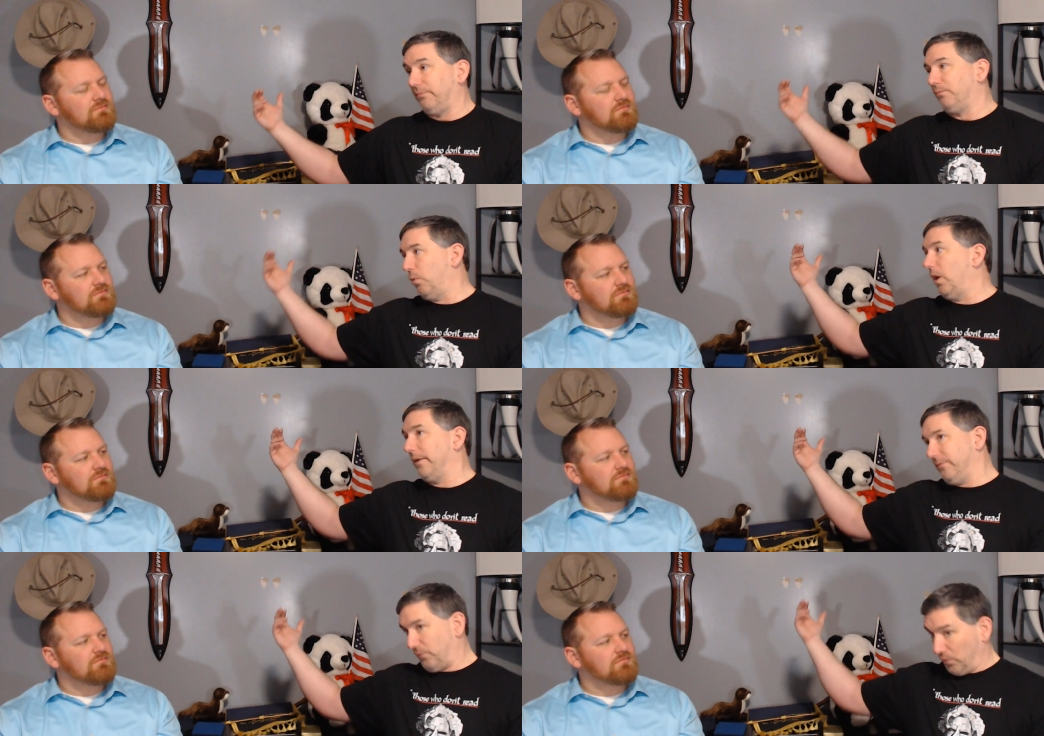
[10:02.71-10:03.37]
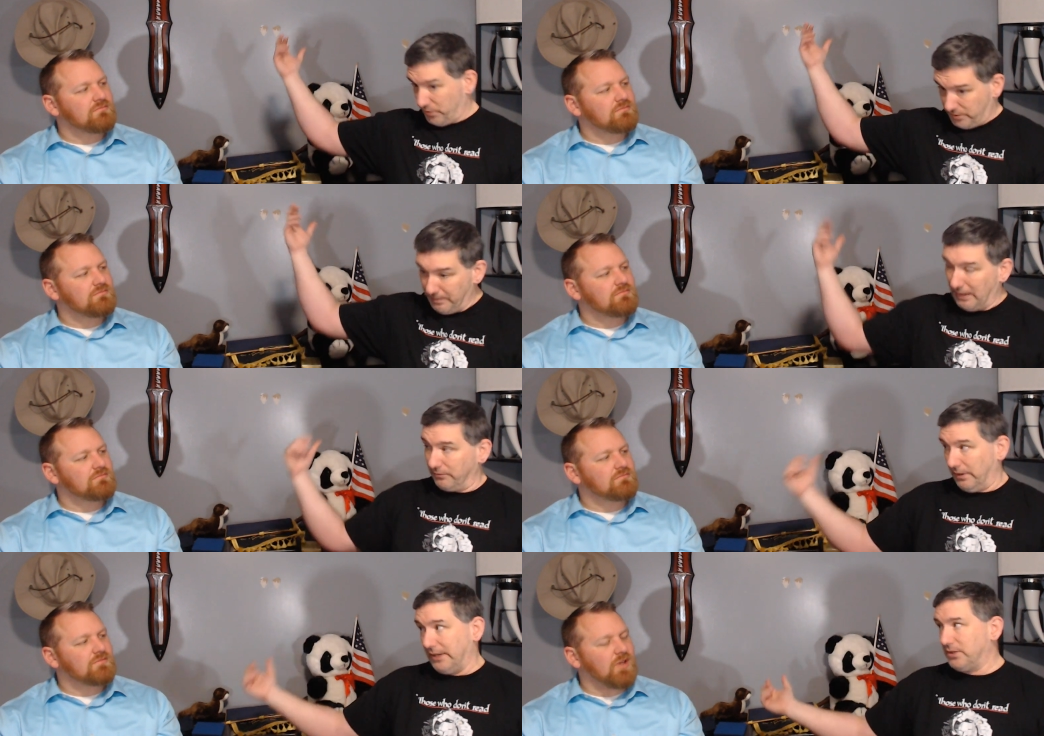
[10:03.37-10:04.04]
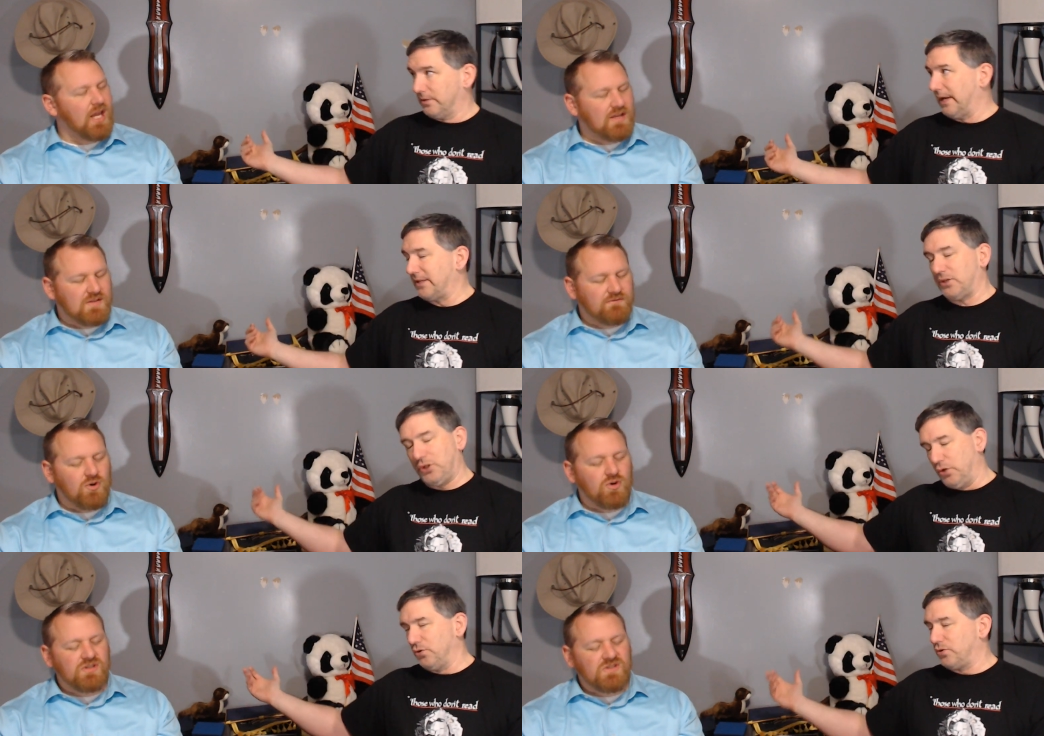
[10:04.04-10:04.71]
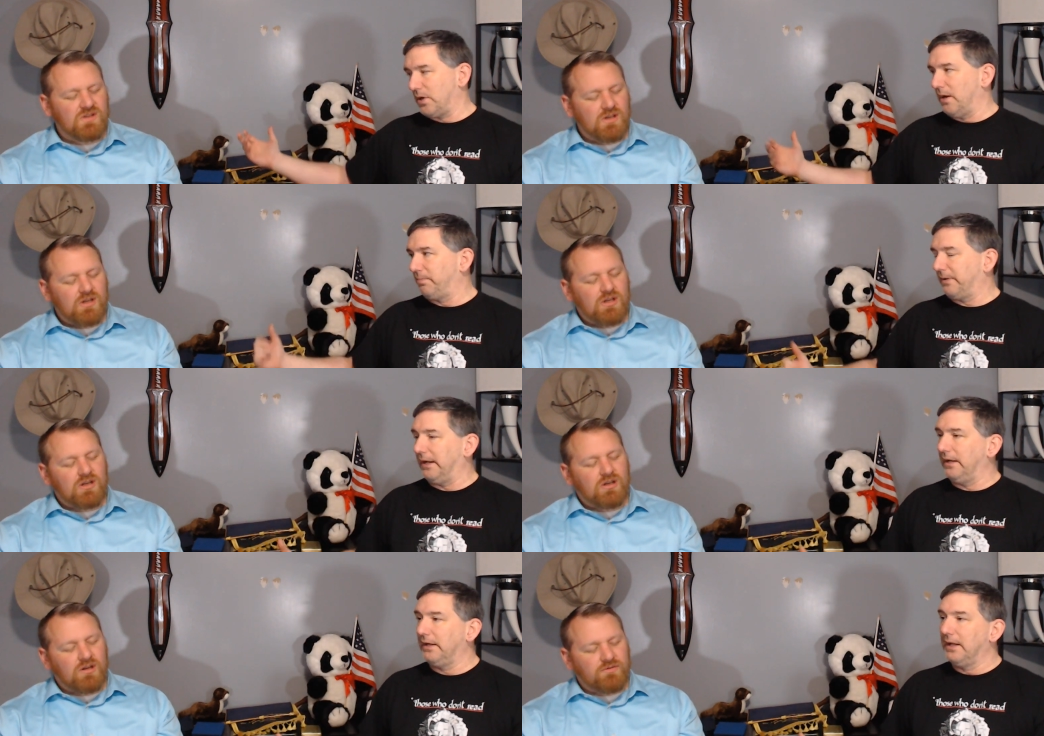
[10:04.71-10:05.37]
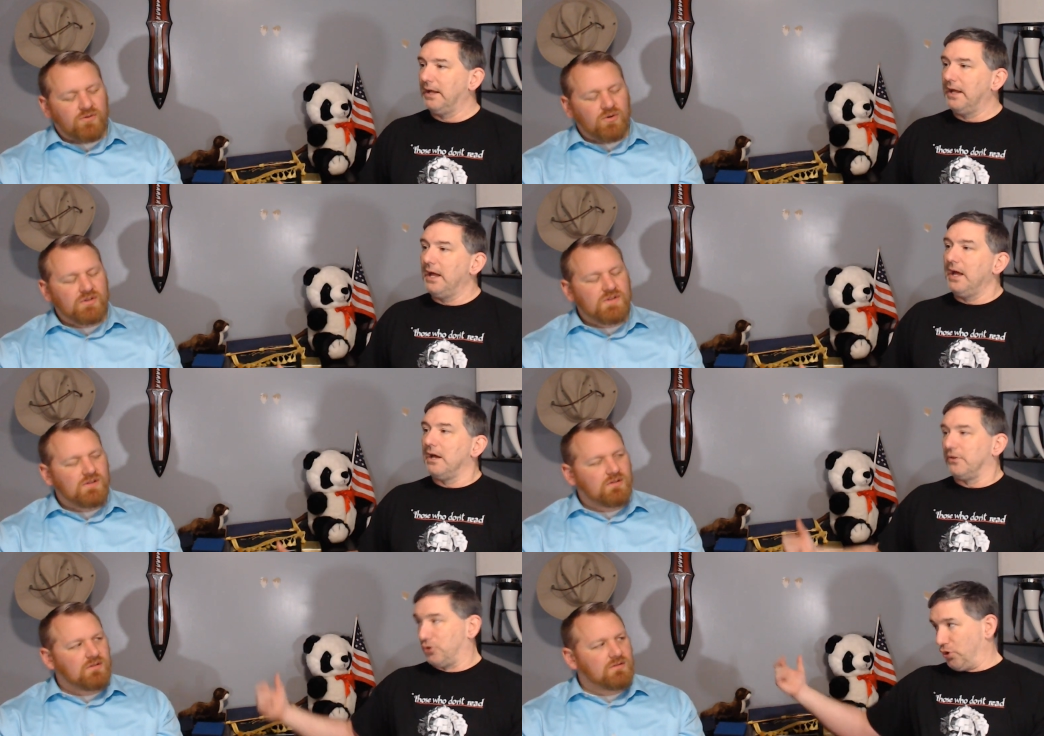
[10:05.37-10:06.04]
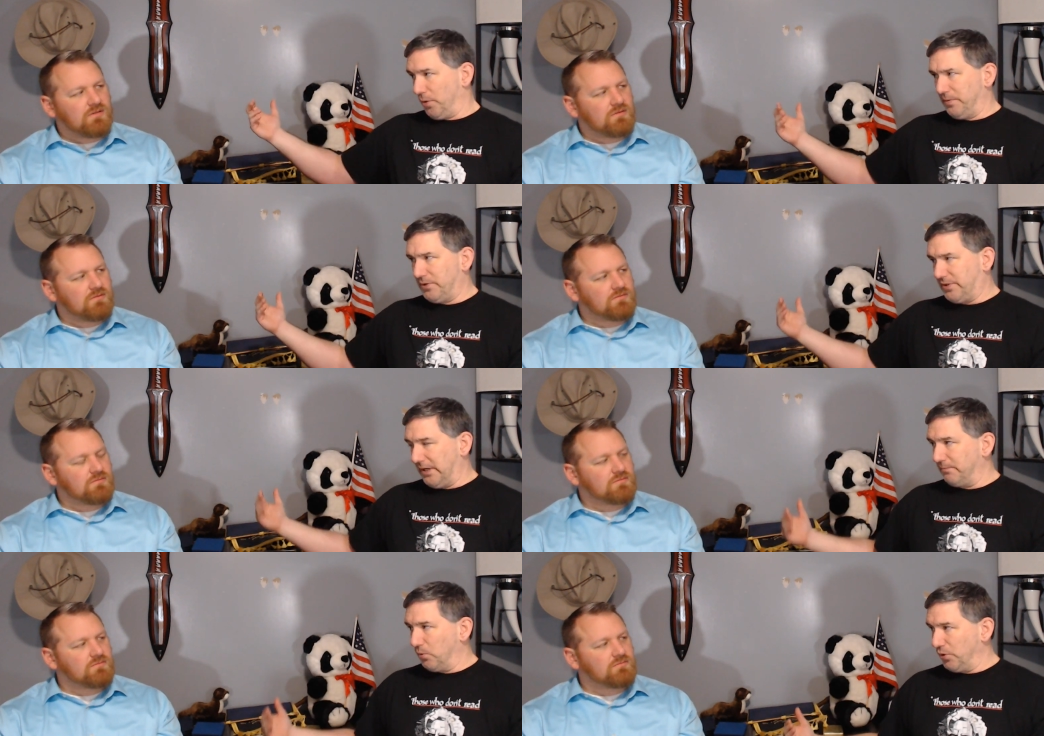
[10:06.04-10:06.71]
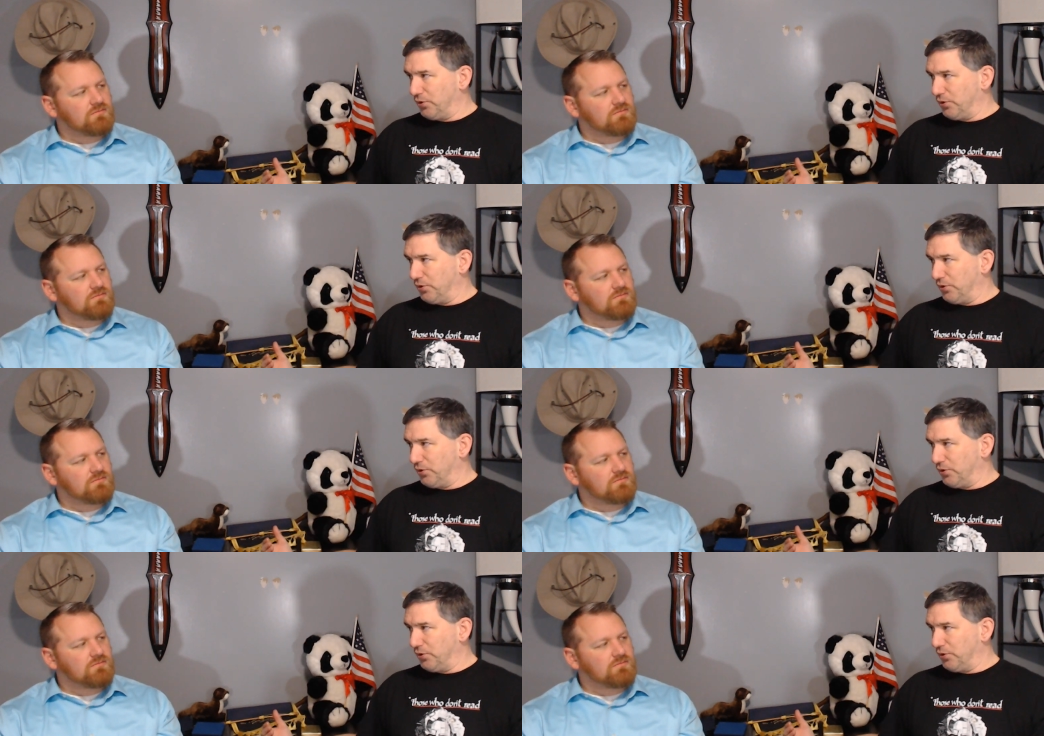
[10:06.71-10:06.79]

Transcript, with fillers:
Speaker 1: mm-hmm. one, of course, the mountain range. Yes, That's a course. huge complicating. Of course. The Germans send more